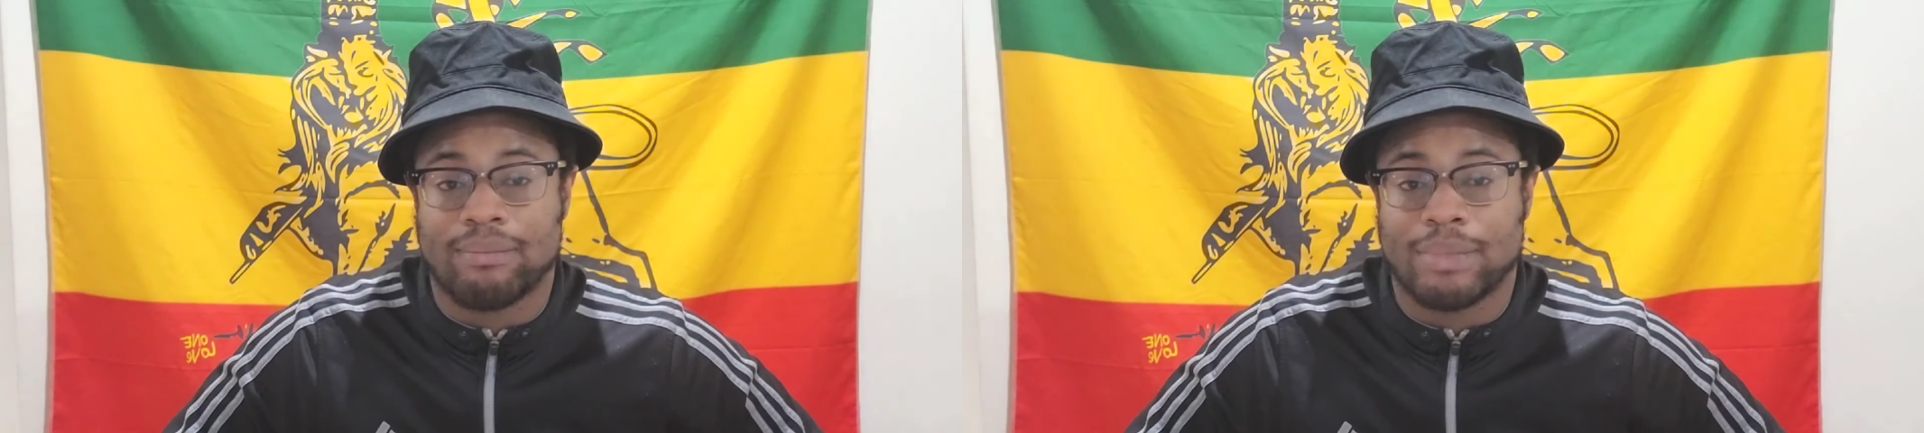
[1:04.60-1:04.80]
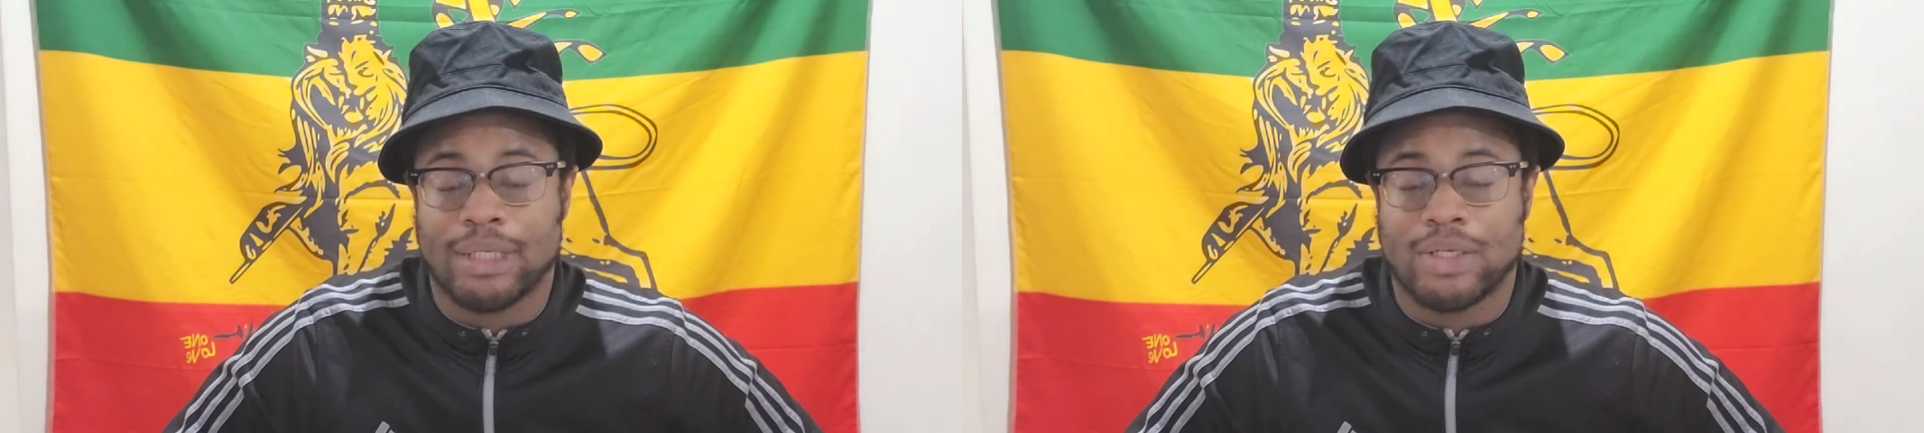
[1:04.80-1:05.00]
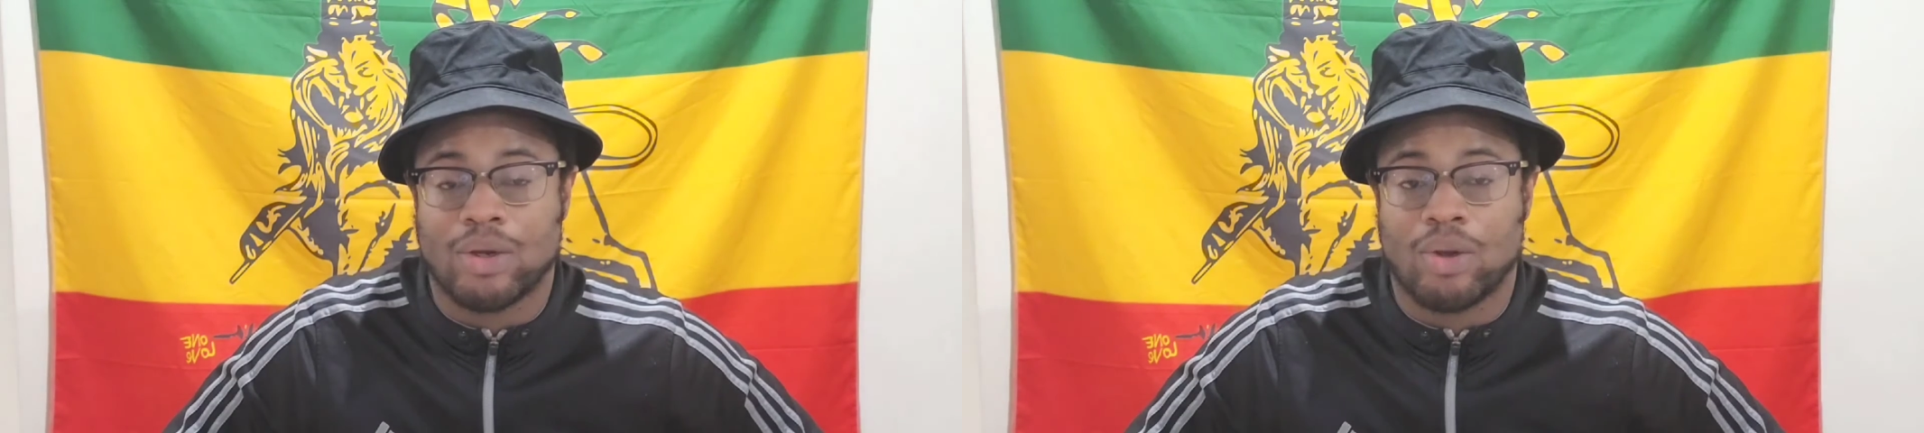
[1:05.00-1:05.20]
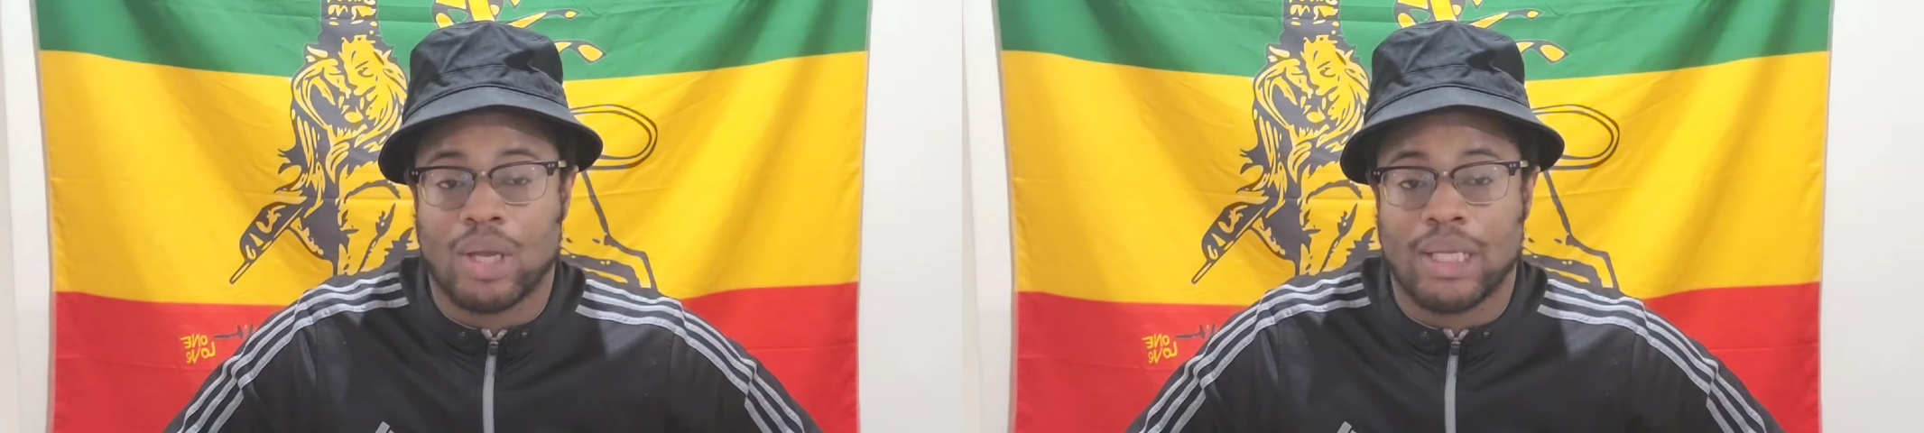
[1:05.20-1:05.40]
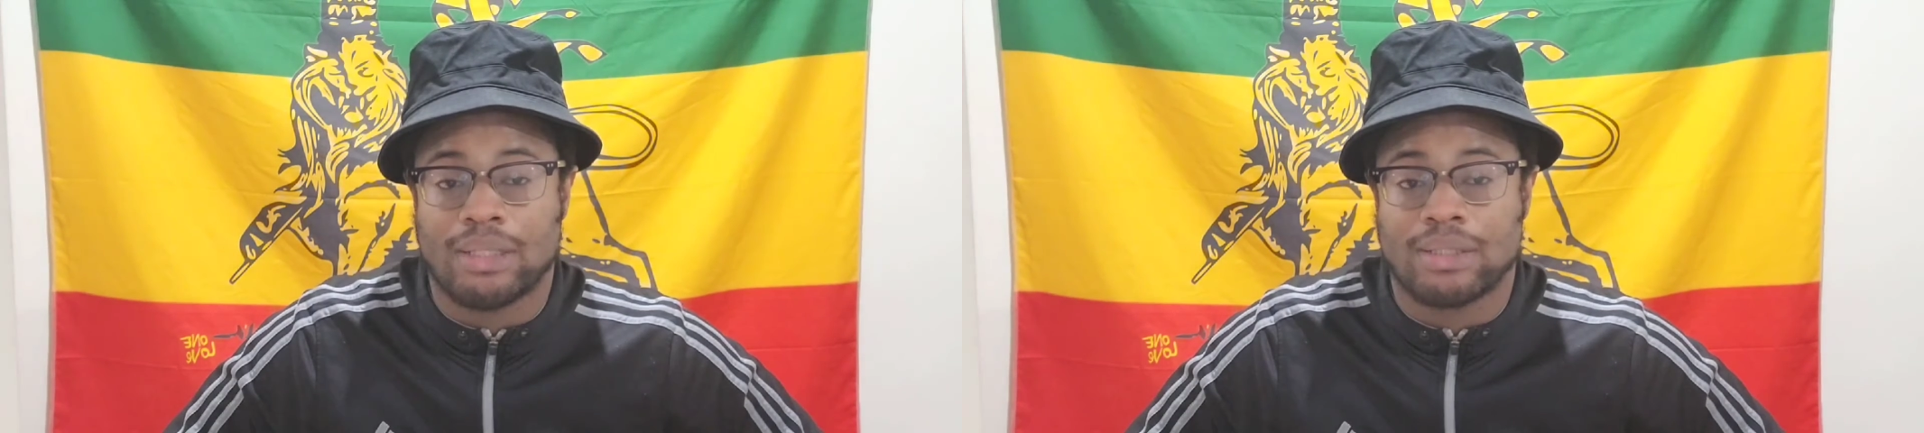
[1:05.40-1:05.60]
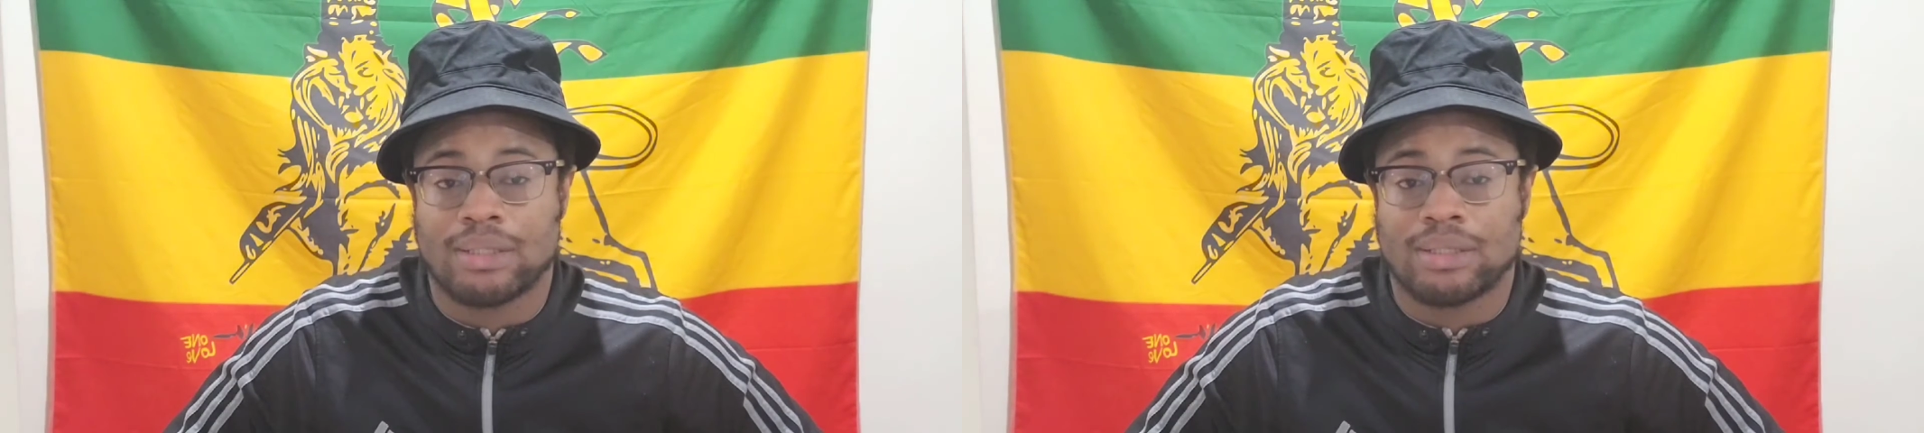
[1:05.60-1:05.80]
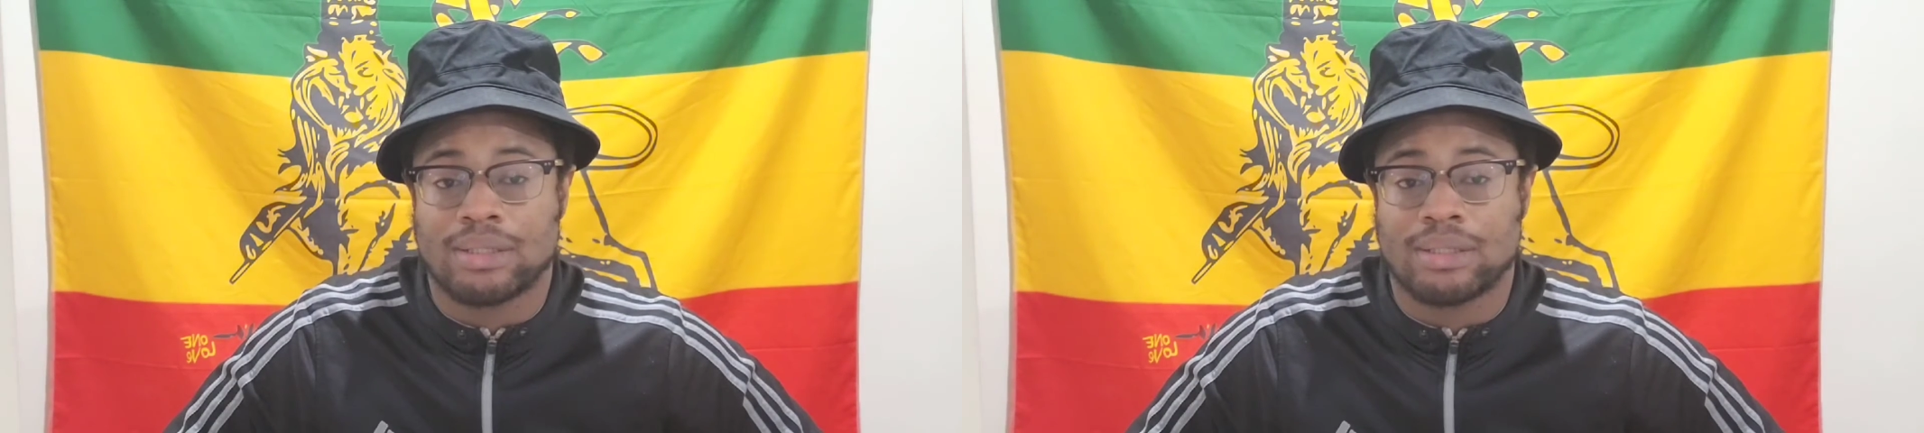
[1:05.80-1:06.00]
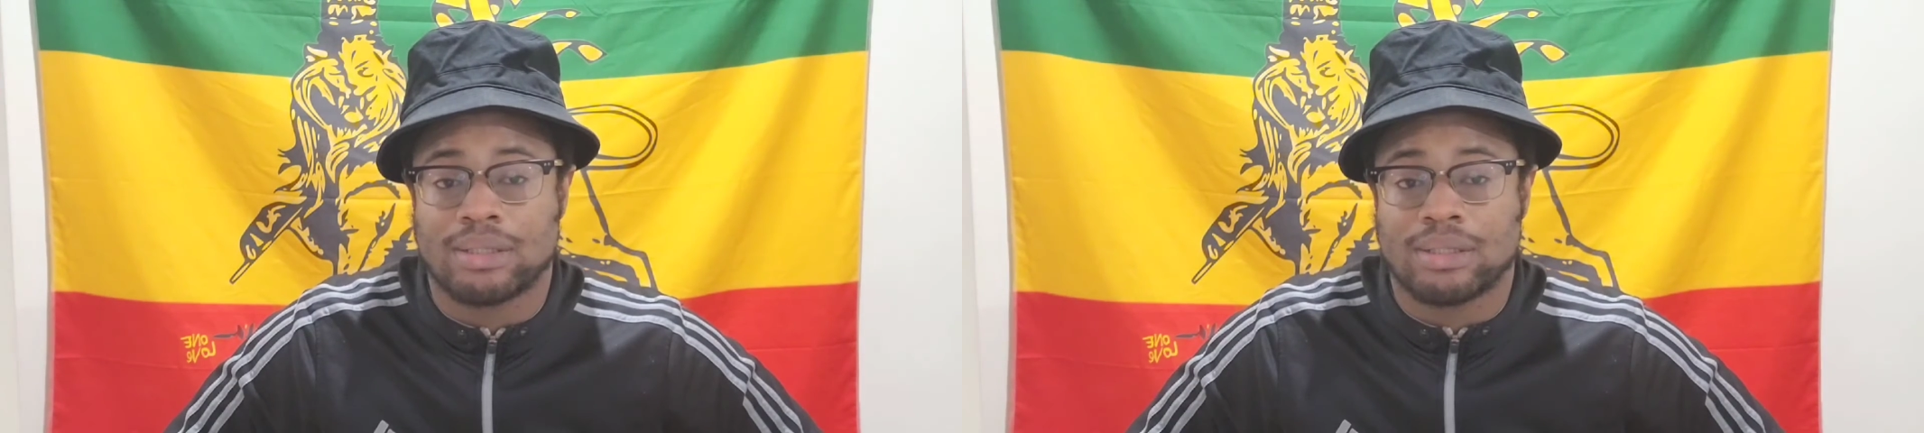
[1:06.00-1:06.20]
Bitcoins,
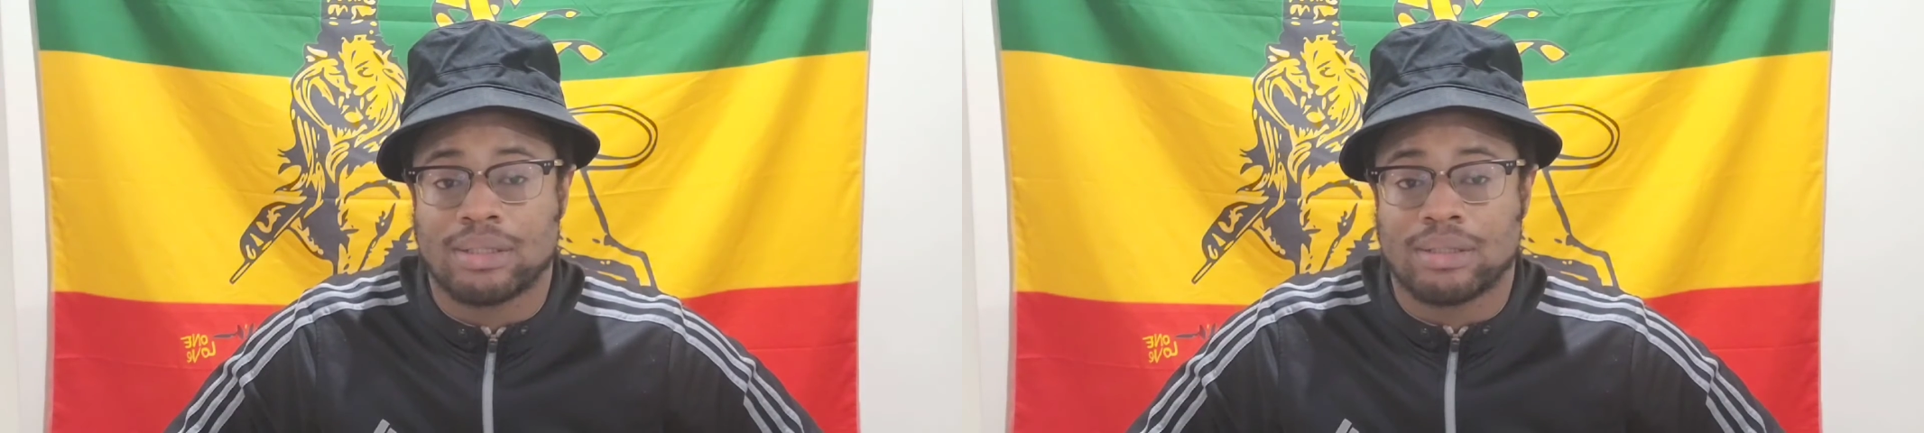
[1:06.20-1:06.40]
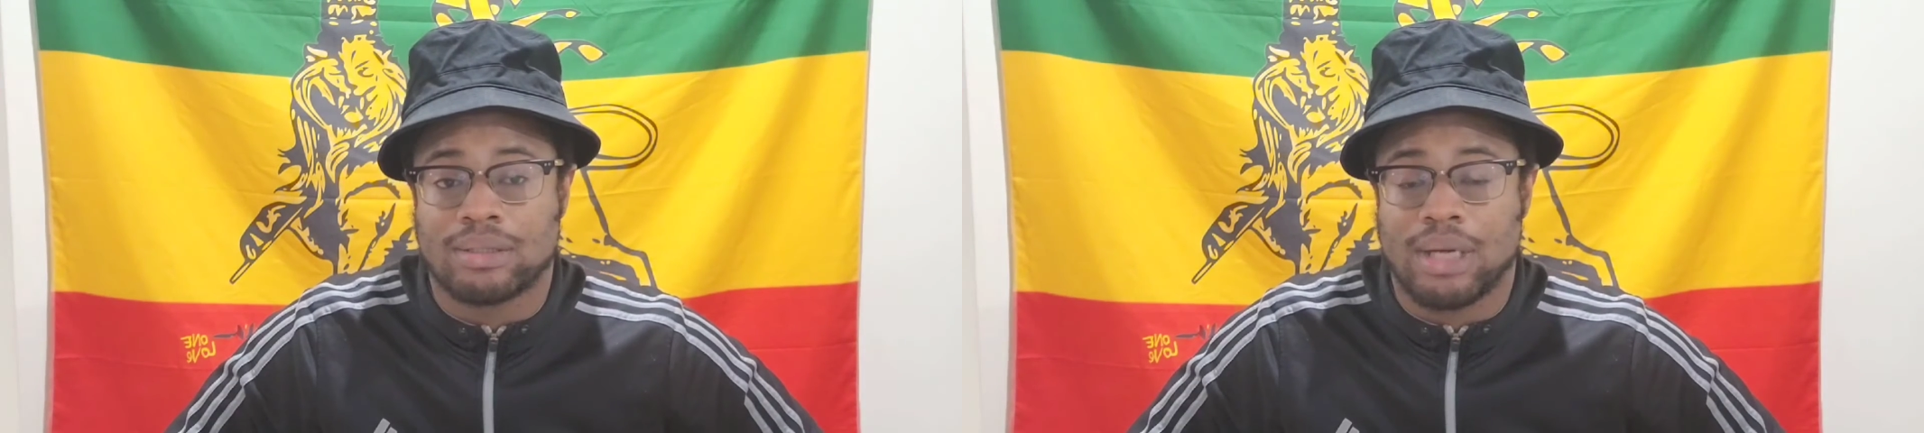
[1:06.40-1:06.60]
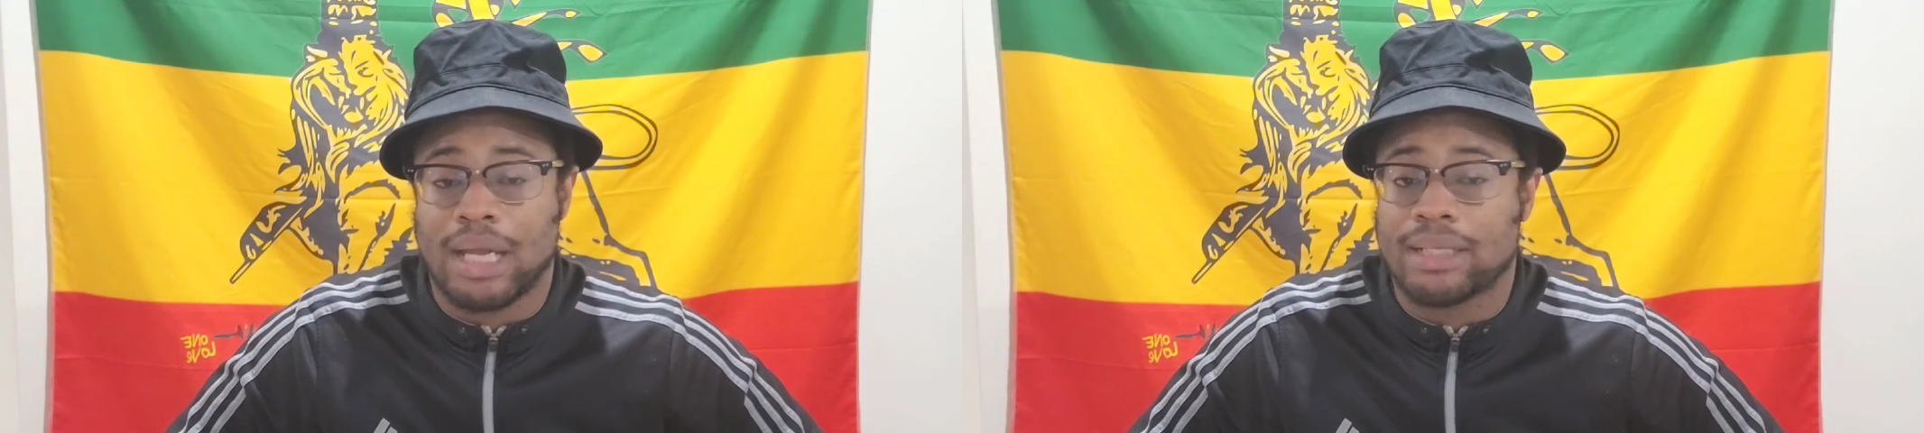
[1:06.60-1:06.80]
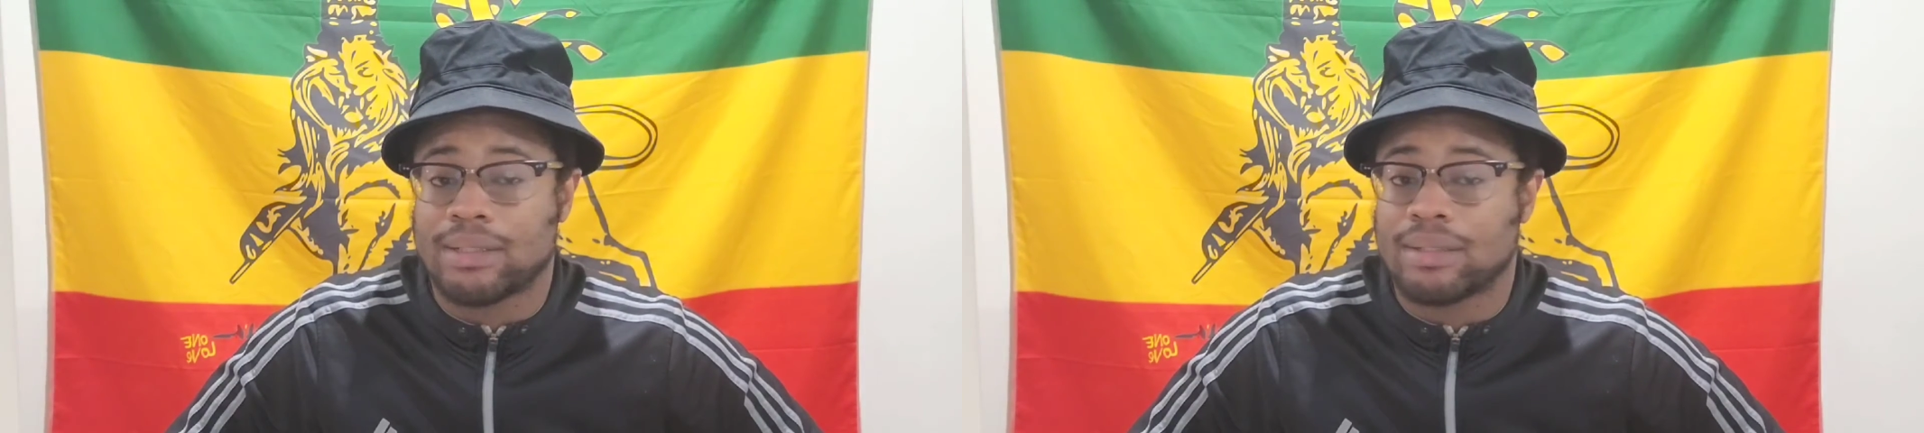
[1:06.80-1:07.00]
right?